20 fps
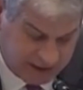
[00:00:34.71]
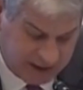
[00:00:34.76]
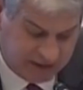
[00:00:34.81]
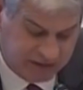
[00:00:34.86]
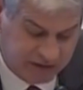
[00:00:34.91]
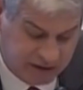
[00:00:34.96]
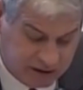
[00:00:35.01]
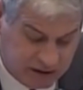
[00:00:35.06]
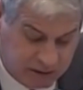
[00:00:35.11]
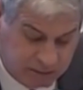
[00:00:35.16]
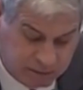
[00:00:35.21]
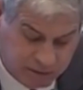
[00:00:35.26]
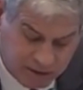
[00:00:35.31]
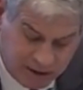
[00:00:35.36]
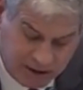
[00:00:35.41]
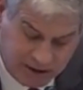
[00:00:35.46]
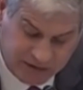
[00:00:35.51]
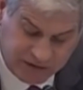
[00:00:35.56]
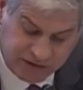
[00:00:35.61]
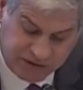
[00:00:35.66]
as it
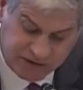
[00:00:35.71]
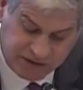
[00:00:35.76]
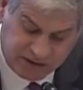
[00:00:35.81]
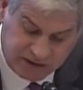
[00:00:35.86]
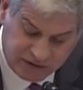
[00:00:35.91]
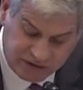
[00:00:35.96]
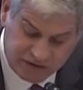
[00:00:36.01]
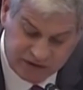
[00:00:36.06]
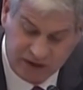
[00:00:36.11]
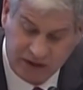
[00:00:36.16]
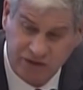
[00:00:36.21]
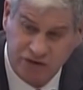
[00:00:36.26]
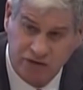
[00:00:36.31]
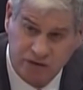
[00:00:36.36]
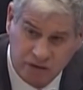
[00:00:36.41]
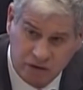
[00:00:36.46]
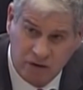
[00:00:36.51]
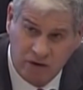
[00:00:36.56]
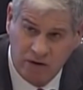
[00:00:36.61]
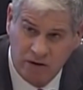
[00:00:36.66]
comprises an
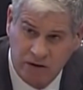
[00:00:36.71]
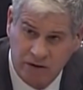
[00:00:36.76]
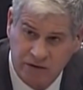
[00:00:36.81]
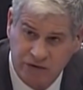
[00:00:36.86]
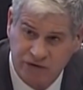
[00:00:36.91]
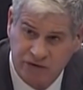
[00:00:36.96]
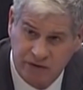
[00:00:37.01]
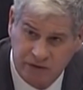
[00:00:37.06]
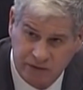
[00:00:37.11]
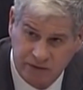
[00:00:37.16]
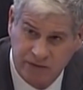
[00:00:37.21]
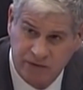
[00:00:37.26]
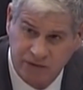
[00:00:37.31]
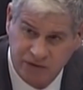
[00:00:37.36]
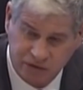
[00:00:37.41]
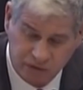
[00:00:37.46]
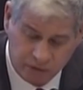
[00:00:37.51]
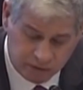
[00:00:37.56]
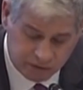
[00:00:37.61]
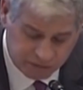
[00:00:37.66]
essential cargo
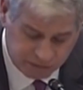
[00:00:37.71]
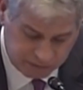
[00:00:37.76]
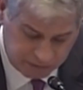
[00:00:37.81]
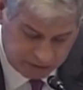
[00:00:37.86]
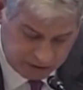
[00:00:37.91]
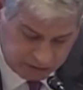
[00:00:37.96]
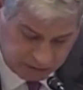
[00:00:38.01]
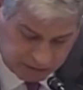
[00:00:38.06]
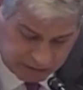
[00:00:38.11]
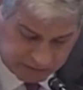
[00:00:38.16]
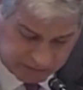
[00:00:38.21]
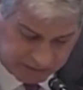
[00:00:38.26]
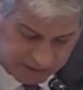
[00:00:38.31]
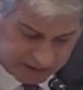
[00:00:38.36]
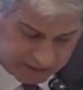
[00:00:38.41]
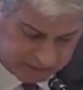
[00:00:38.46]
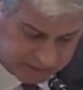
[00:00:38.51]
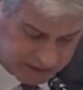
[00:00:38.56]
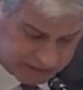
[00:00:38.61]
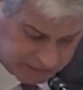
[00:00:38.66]
source for U.S.
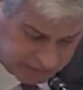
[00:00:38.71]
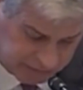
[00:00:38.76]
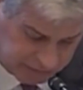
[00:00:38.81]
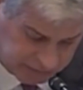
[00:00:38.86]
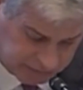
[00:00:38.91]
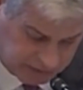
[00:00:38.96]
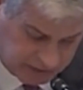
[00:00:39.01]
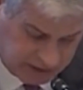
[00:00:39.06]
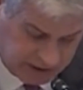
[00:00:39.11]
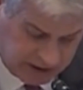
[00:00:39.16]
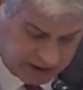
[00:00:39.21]
flag vessels.